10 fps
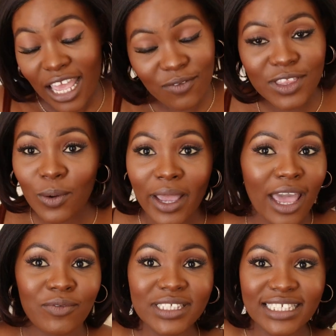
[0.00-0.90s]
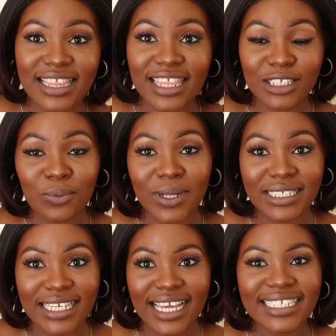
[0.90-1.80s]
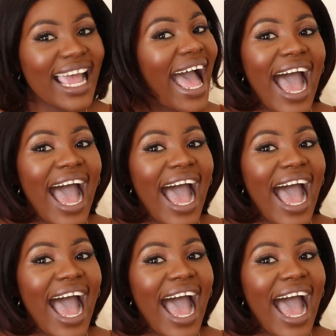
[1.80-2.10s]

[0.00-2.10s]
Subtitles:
Even though I haven't seen this once yet,